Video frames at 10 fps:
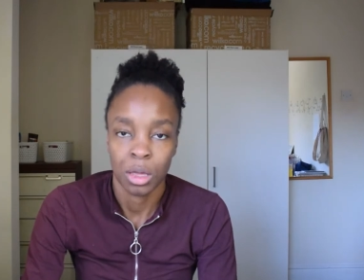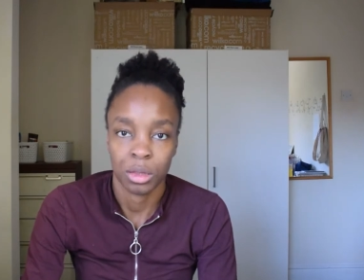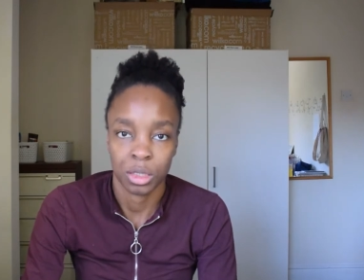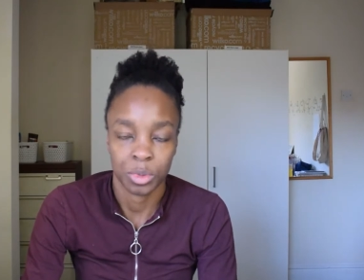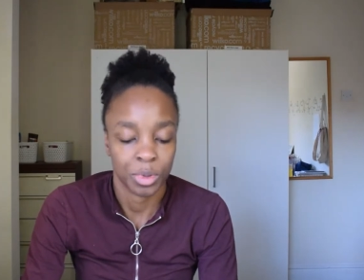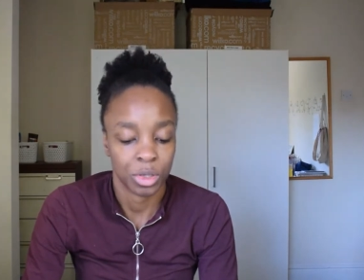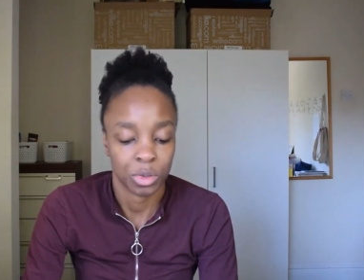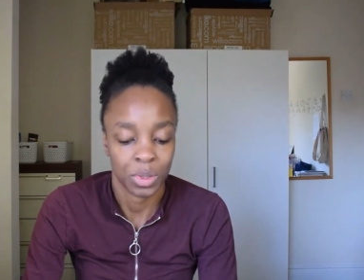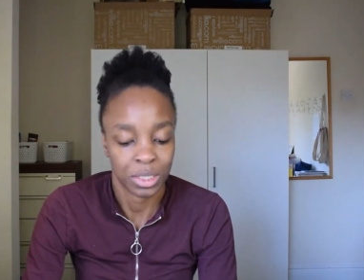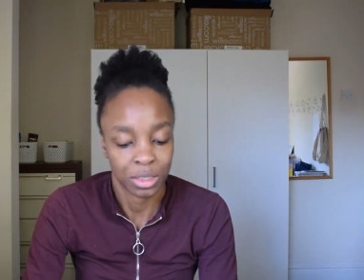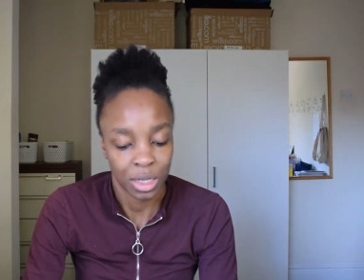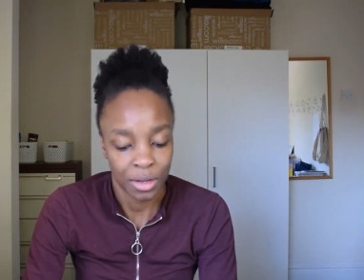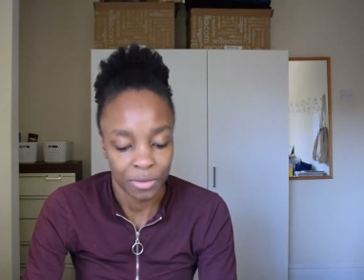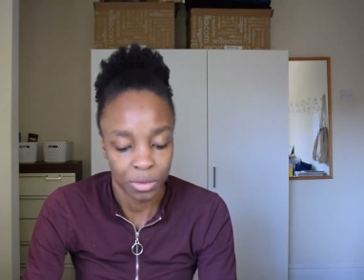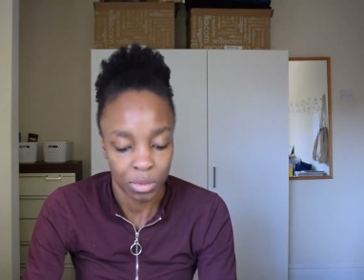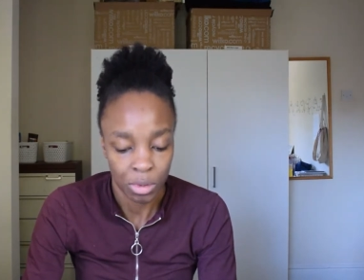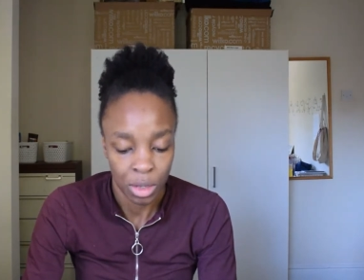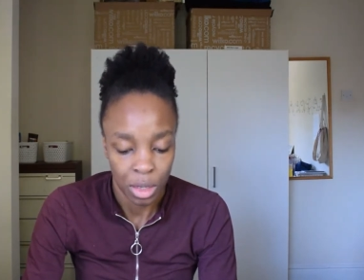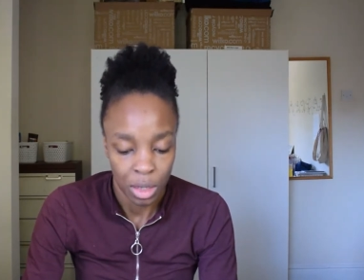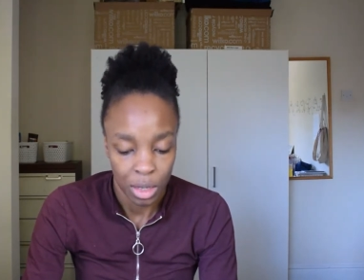The experience was insightful,
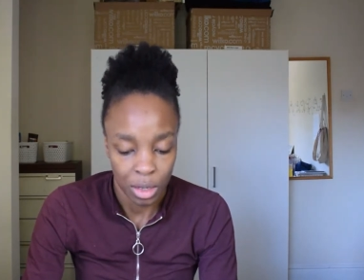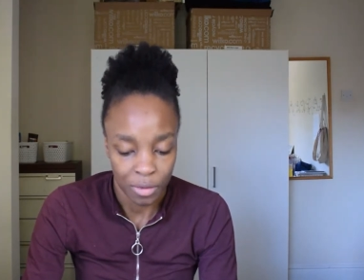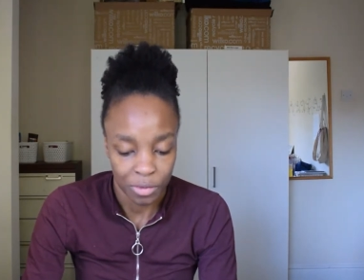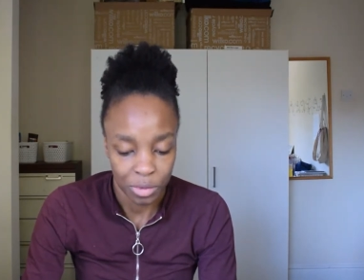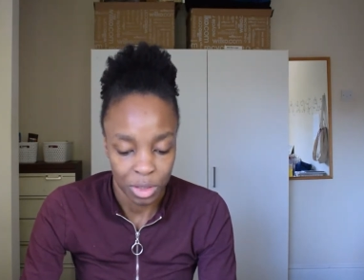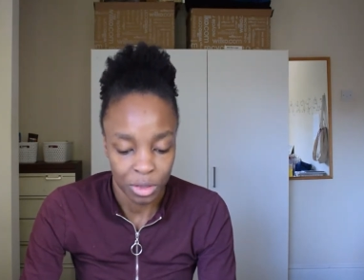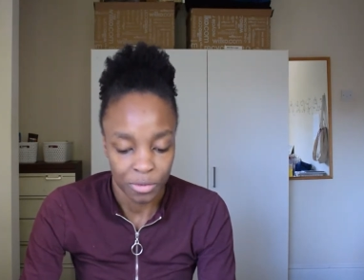covering